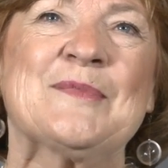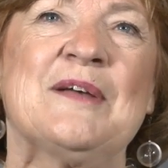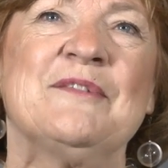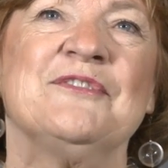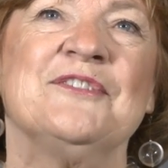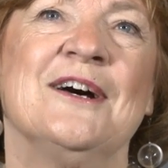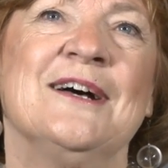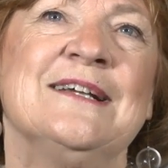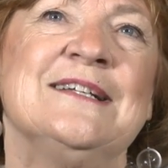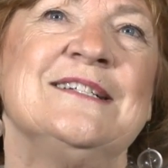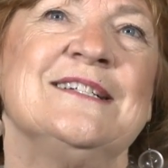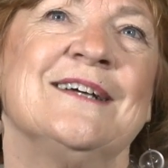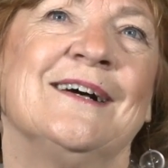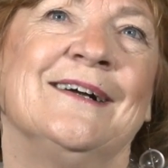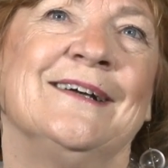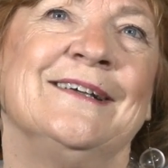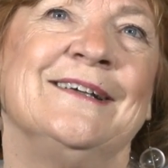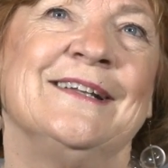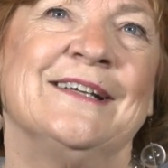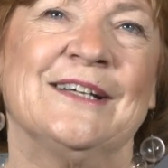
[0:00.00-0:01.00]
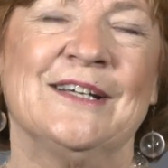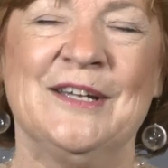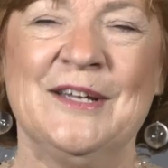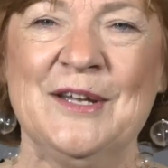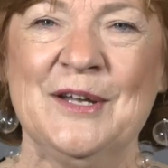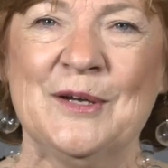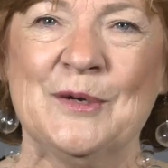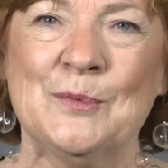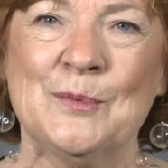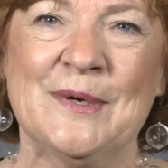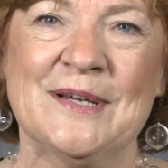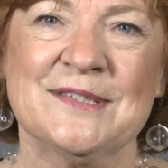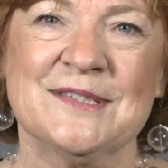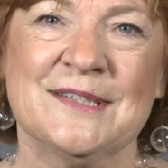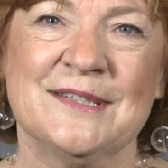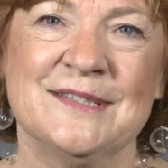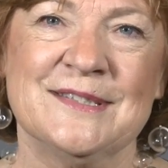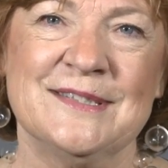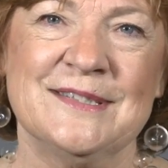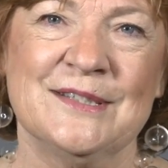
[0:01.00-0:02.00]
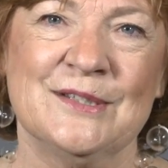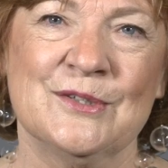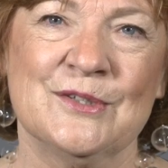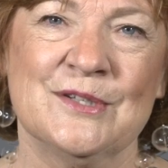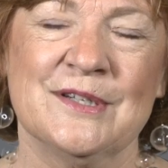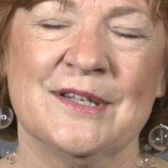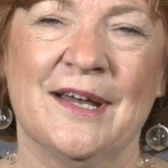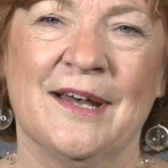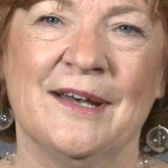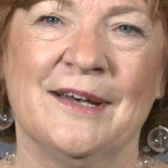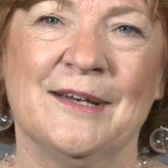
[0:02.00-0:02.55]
Fine dining was considered